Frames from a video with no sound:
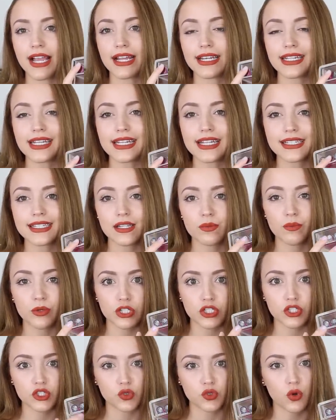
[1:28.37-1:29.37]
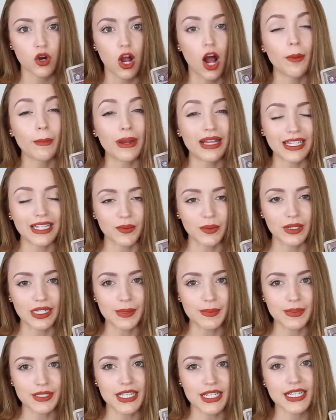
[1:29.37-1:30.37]
I needed somewhere to store all my liquid
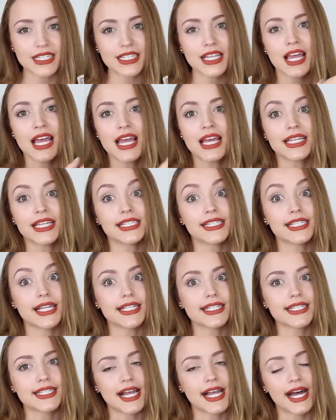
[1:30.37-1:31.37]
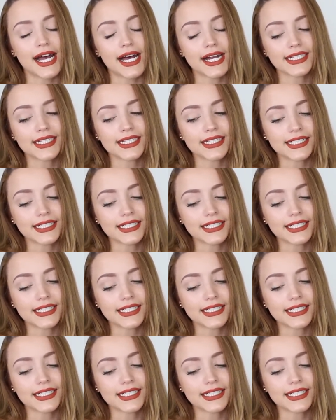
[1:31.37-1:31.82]
lipsticks since uh,